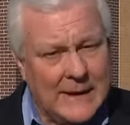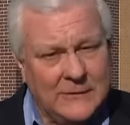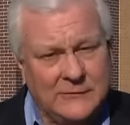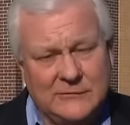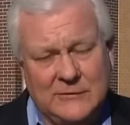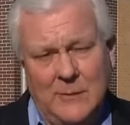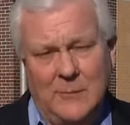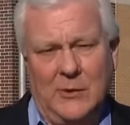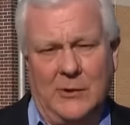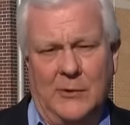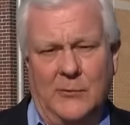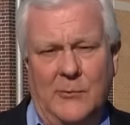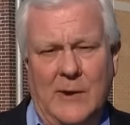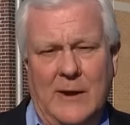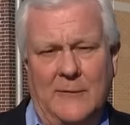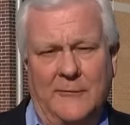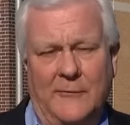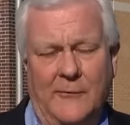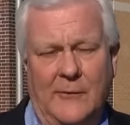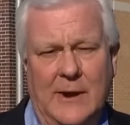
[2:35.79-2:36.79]
a similar
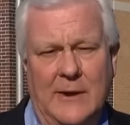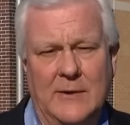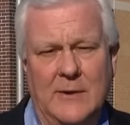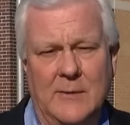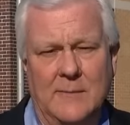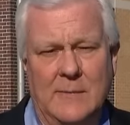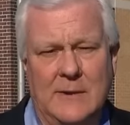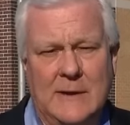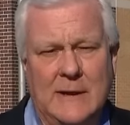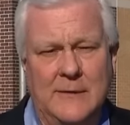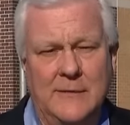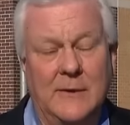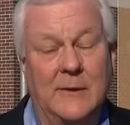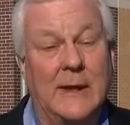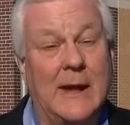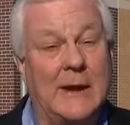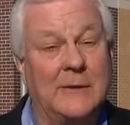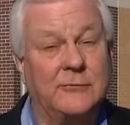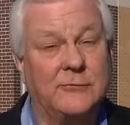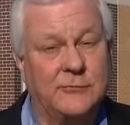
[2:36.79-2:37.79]
referendum in the
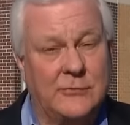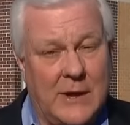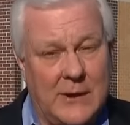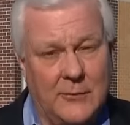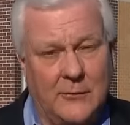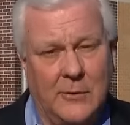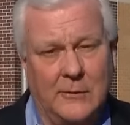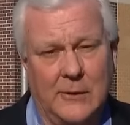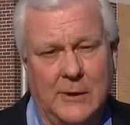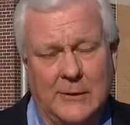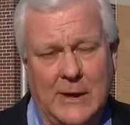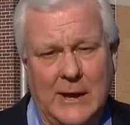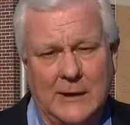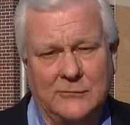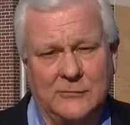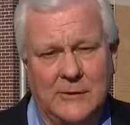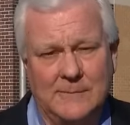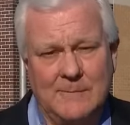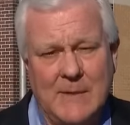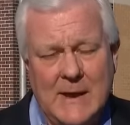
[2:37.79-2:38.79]
last general
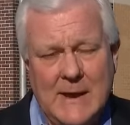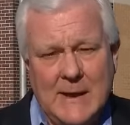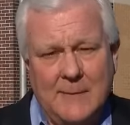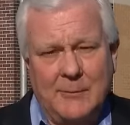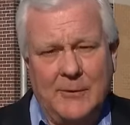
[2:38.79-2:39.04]
election,